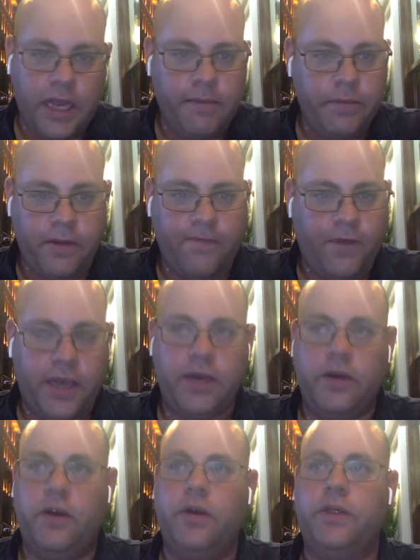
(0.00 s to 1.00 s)
time to find
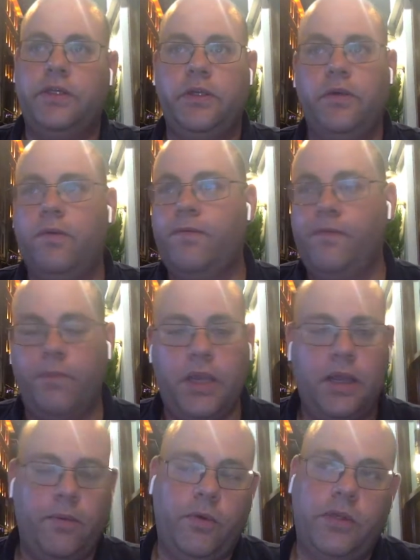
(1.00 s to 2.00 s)
an artist. For
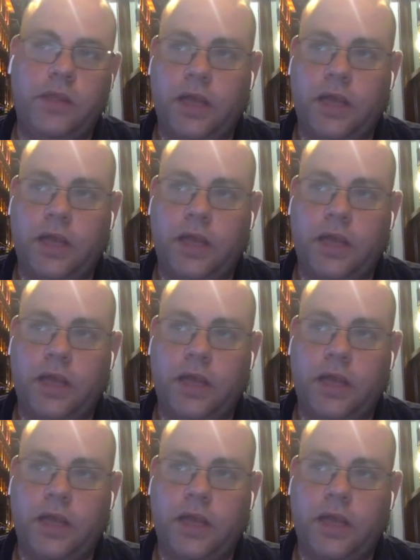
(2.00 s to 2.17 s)
me,